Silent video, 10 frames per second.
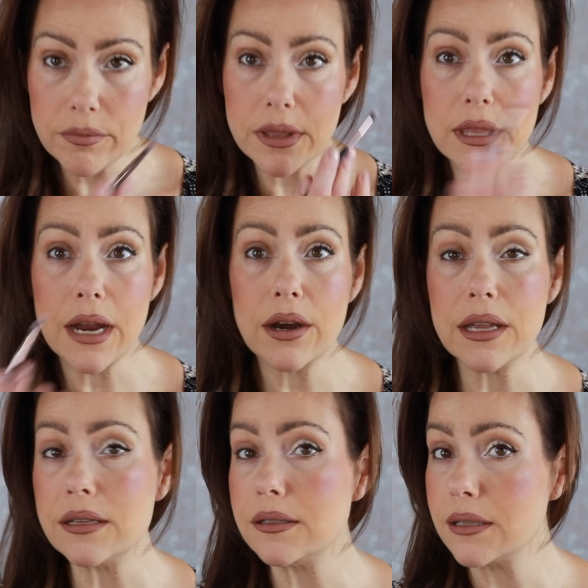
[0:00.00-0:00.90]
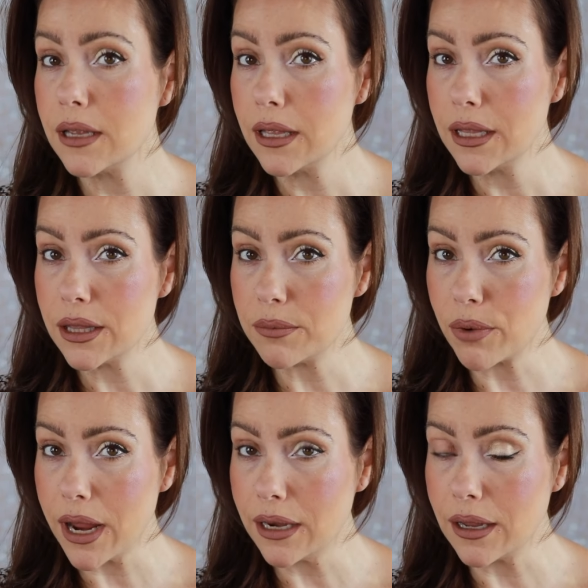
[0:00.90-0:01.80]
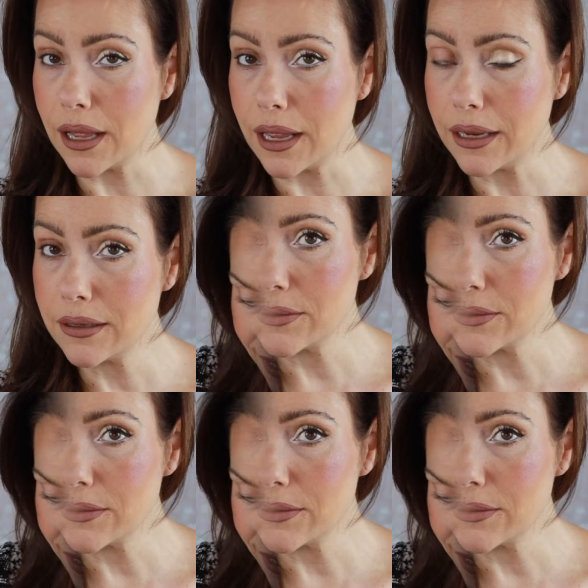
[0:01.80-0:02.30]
But there is the bright eye.